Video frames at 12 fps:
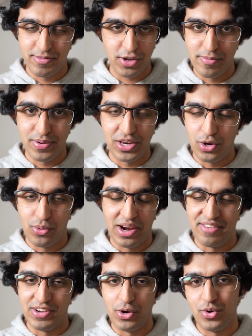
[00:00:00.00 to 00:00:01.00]
company or
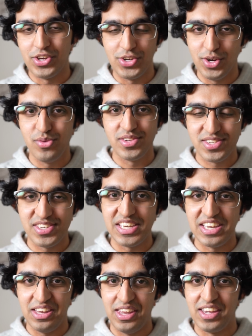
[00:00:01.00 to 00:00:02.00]
whatever, or you don't
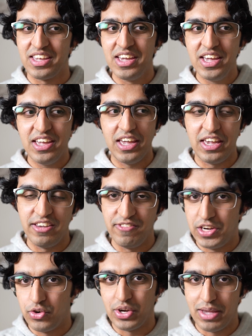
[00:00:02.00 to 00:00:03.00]
see like a
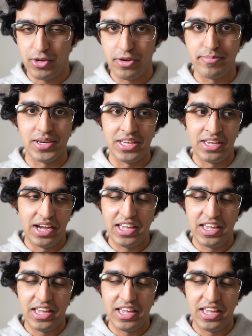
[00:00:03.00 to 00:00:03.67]
video game company.